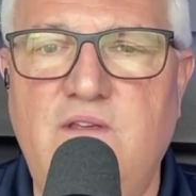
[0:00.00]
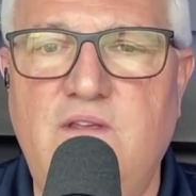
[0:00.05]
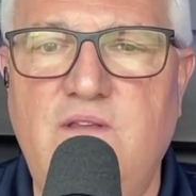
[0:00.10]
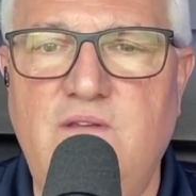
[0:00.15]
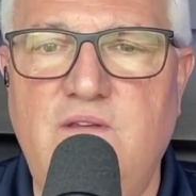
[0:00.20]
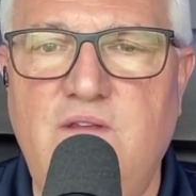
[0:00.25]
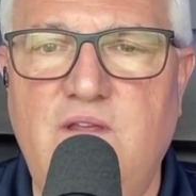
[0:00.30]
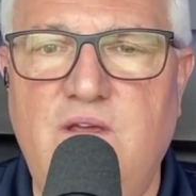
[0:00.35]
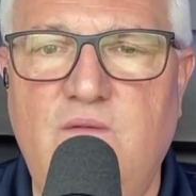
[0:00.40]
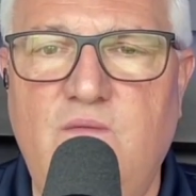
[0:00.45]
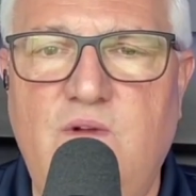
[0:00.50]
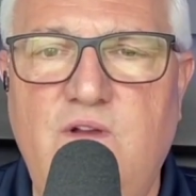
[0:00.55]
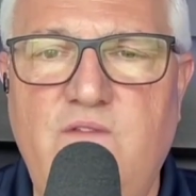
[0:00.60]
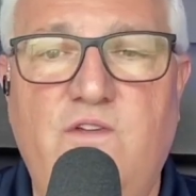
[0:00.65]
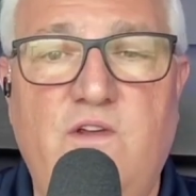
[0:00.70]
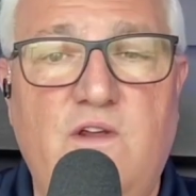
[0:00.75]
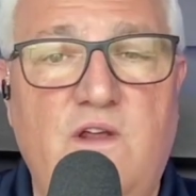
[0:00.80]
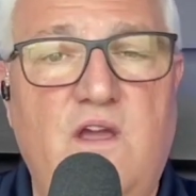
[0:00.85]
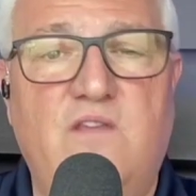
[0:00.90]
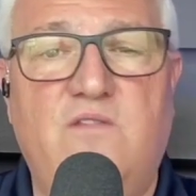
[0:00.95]
and what
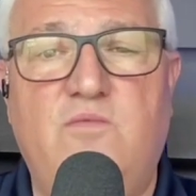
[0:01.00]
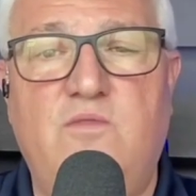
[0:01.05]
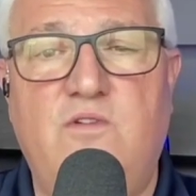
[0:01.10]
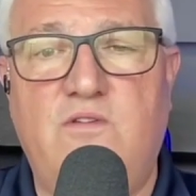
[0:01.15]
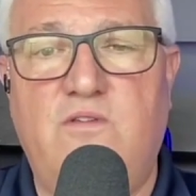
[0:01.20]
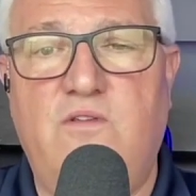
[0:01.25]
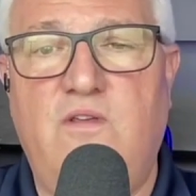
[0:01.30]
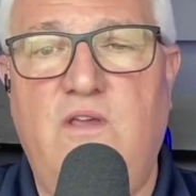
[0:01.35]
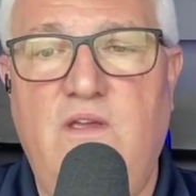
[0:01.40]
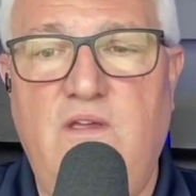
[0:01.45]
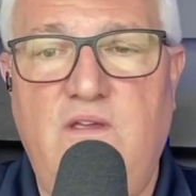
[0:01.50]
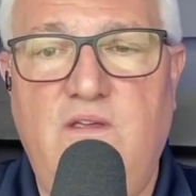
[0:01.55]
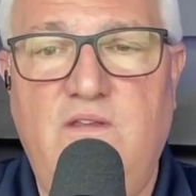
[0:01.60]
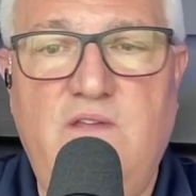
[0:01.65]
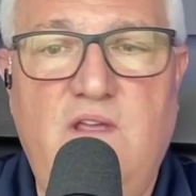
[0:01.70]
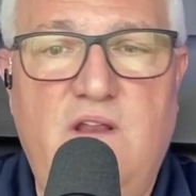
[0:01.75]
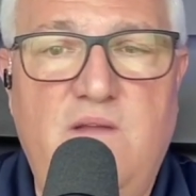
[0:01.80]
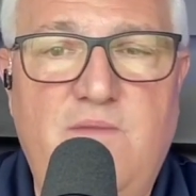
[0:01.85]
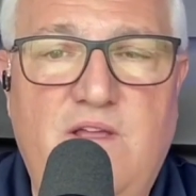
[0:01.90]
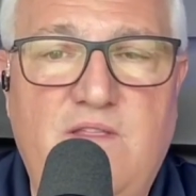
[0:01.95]
have your customers
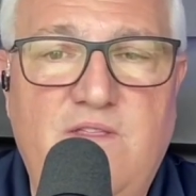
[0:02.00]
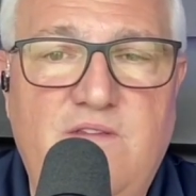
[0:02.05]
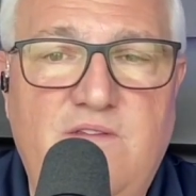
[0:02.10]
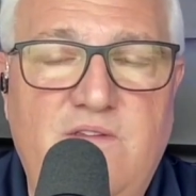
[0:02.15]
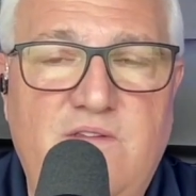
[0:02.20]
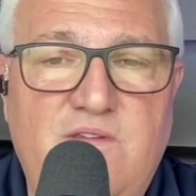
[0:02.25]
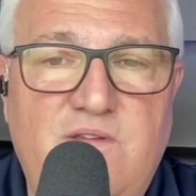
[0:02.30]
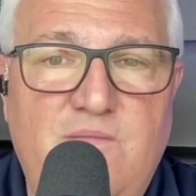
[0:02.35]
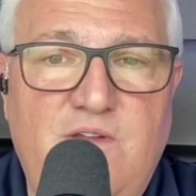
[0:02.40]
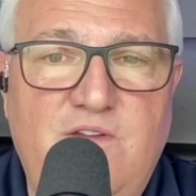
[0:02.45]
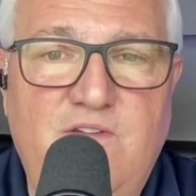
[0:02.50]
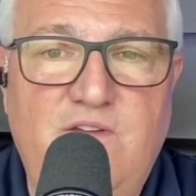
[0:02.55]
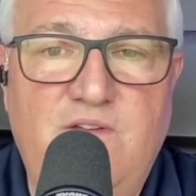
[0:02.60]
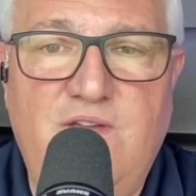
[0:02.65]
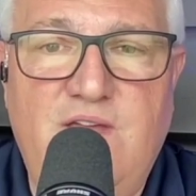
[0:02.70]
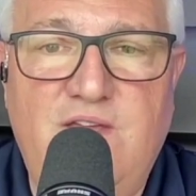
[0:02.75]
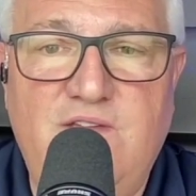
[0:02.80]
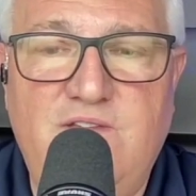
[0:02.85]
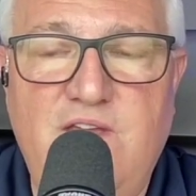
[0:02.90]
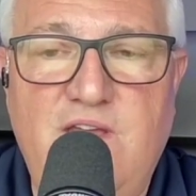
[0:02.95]
said about the system? I
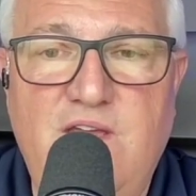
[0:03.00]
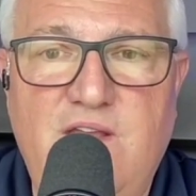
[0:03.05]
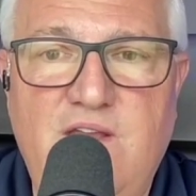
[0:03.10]
should have asked that.